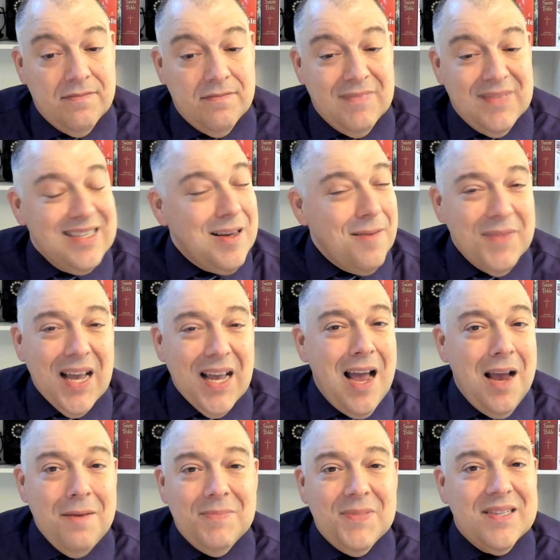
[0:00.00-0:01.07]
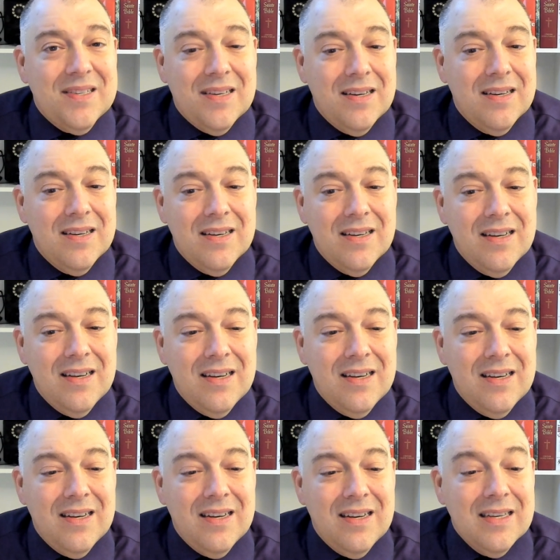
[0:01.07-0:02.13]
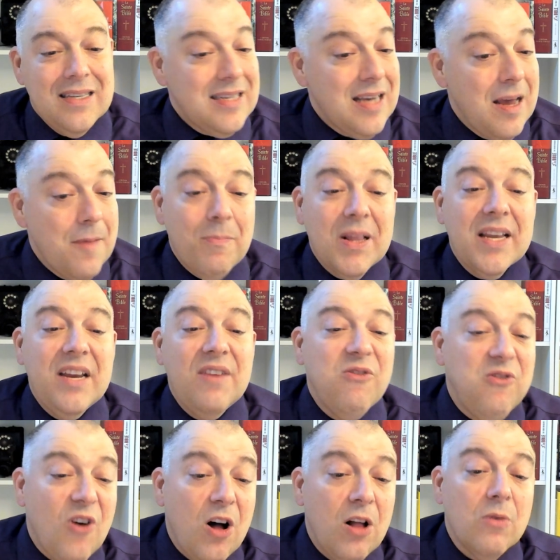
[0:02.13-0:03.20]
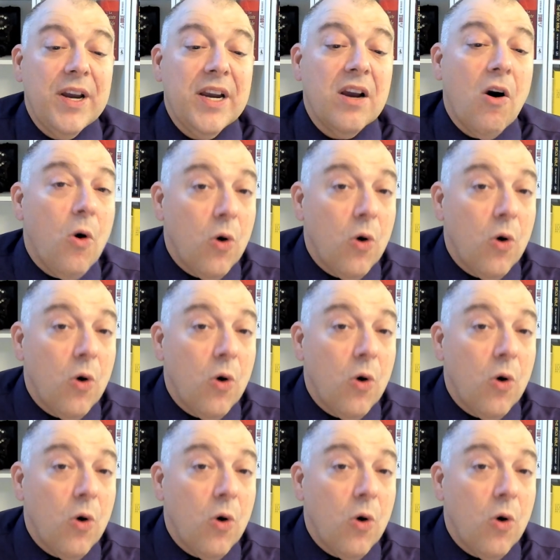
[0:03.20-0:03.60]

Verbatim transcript: Sometimes, simply following